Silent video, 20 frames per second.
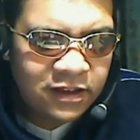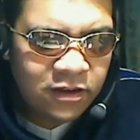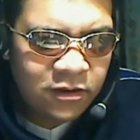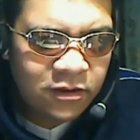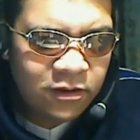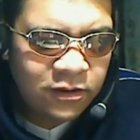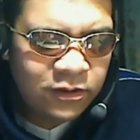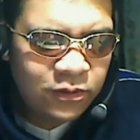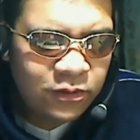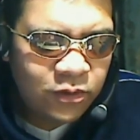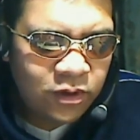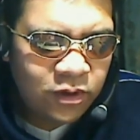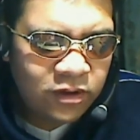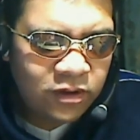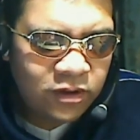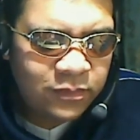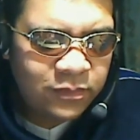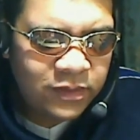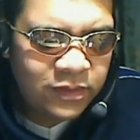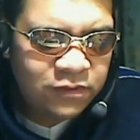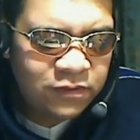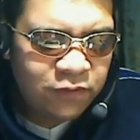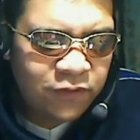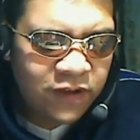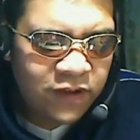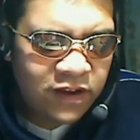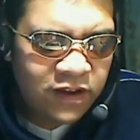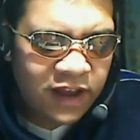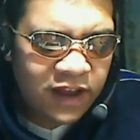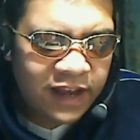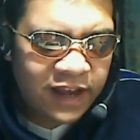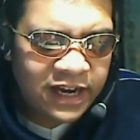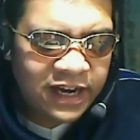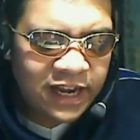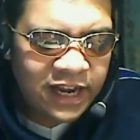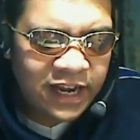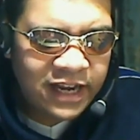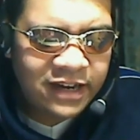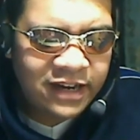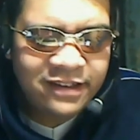all-new Ultimates felt like an
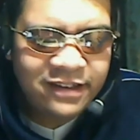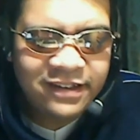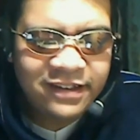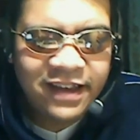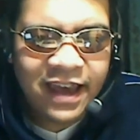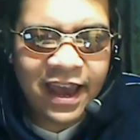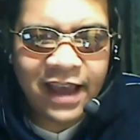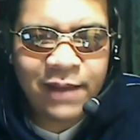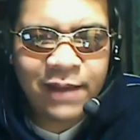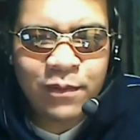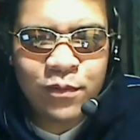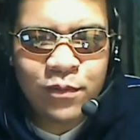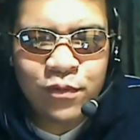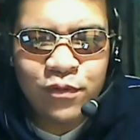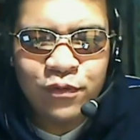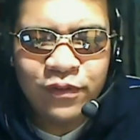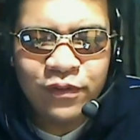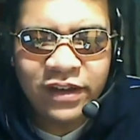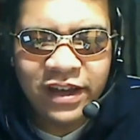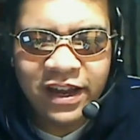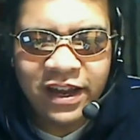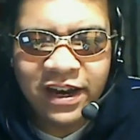80s gang movie,